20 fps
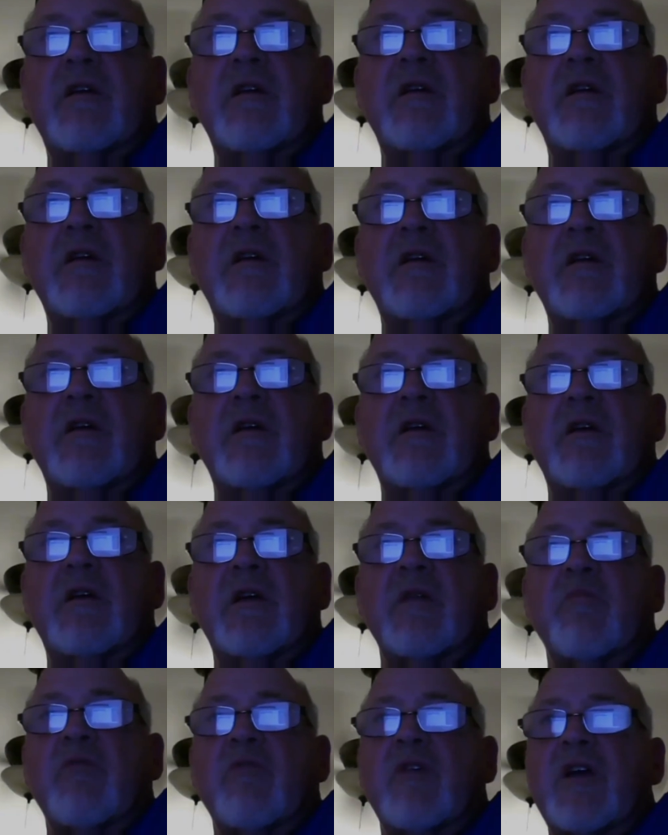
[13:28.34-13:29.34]
Yes.
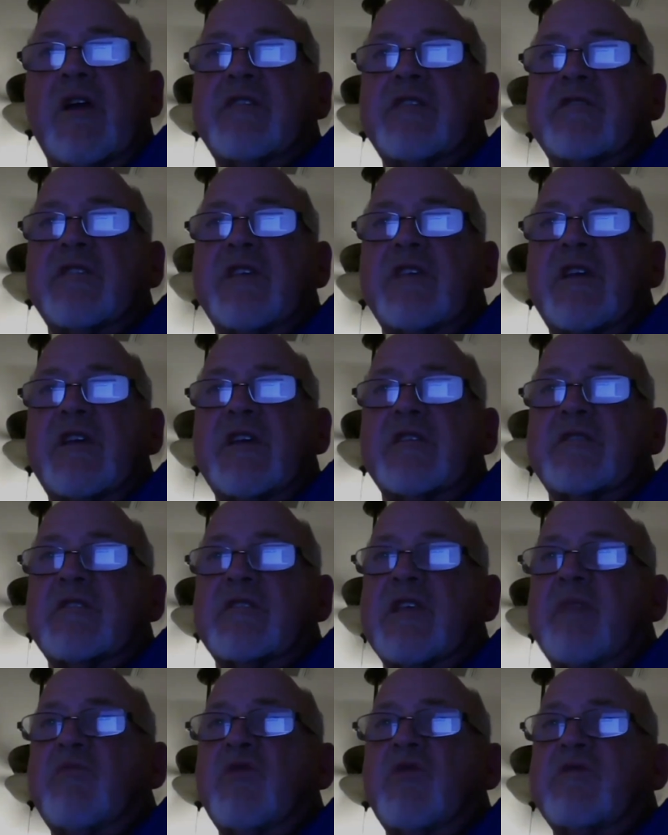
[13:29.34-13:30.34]
Brian's
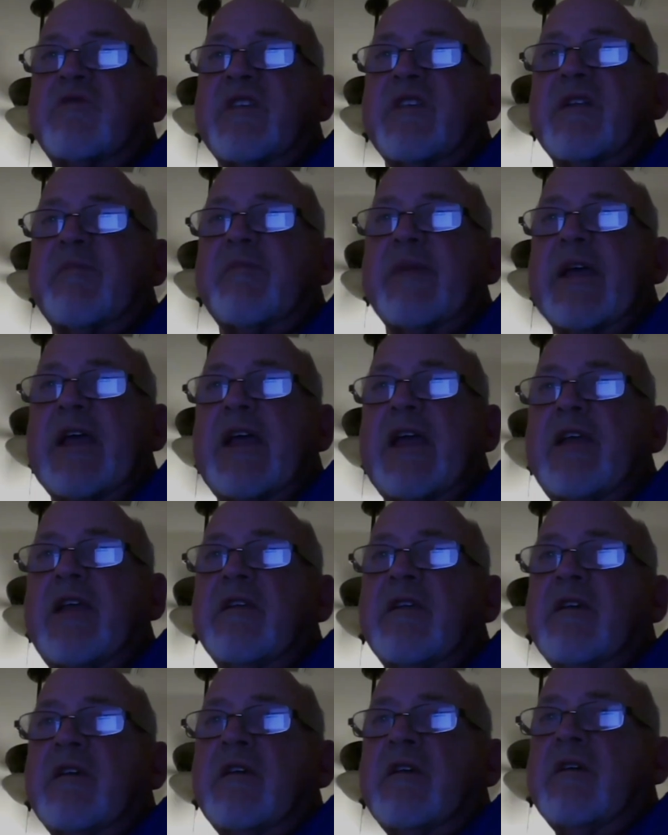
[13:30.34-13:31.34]
yes. That moves to number
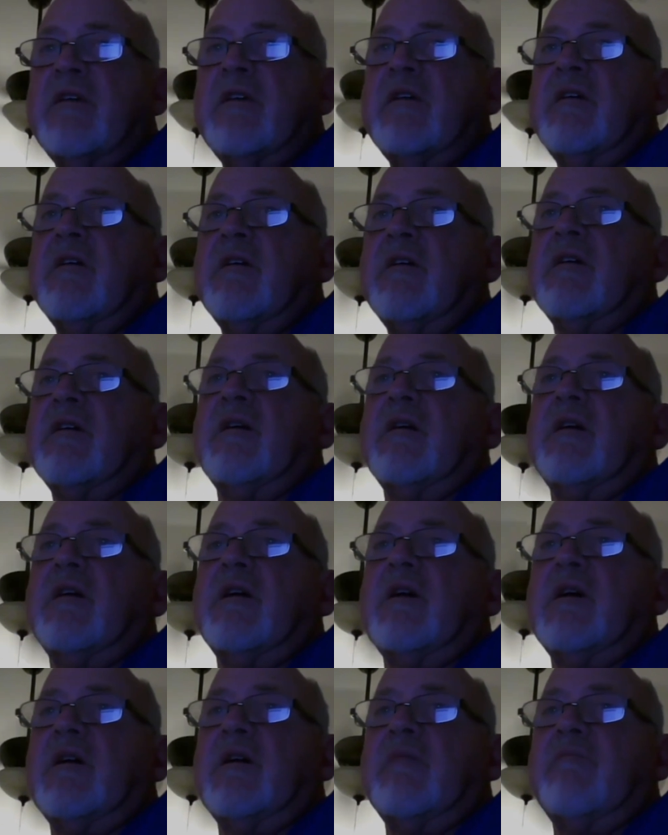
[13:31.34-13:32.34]
eight.
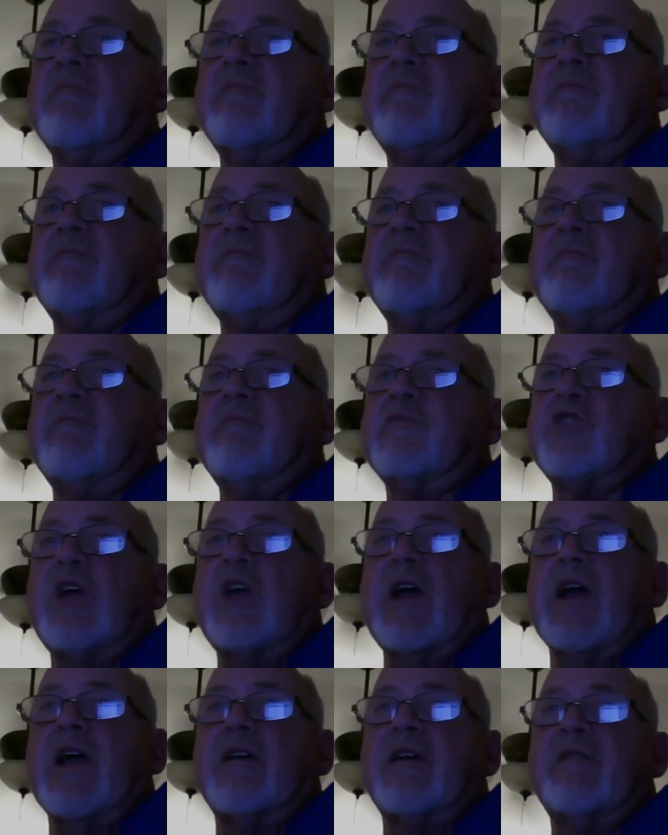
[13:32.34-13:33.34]
Um,
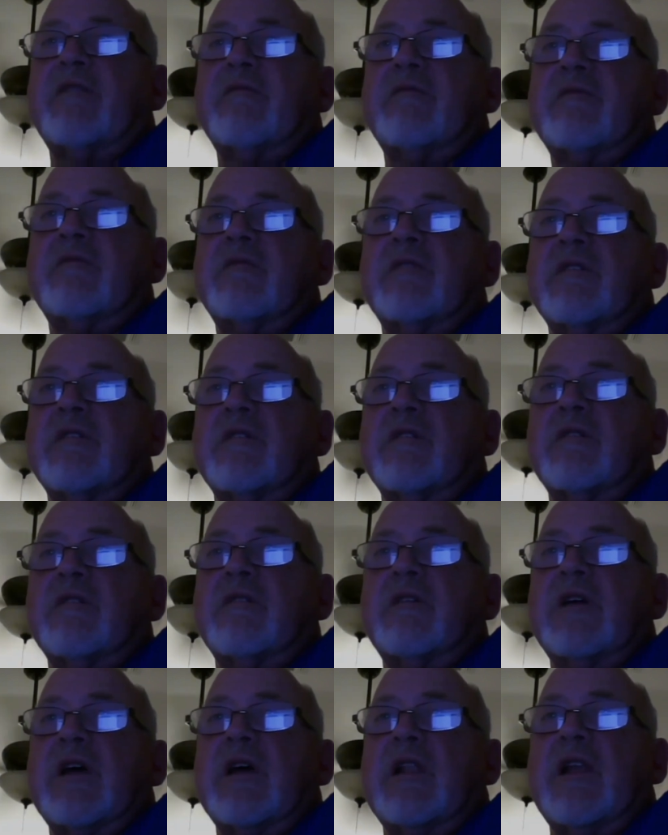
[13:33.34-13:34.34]
Jack,
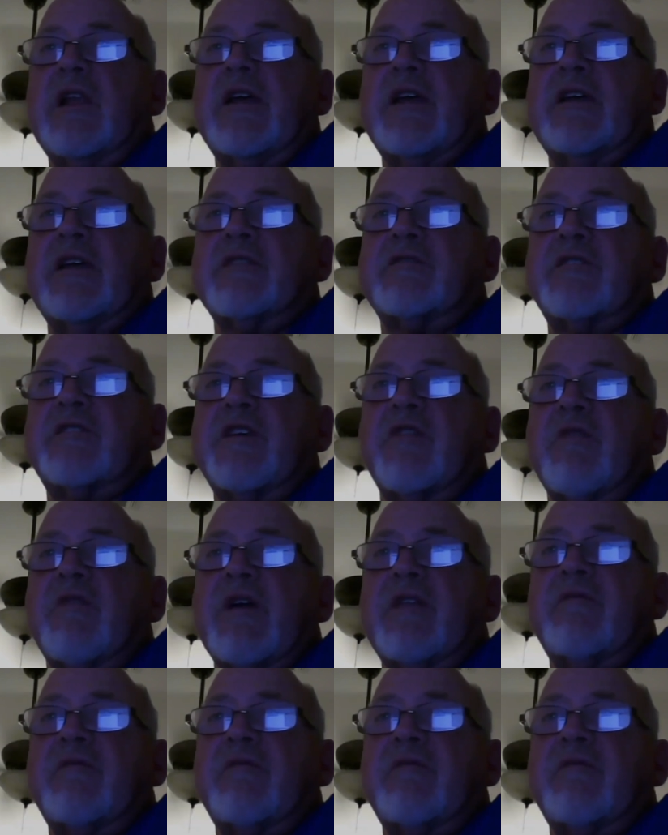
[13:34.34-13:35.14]
the LISC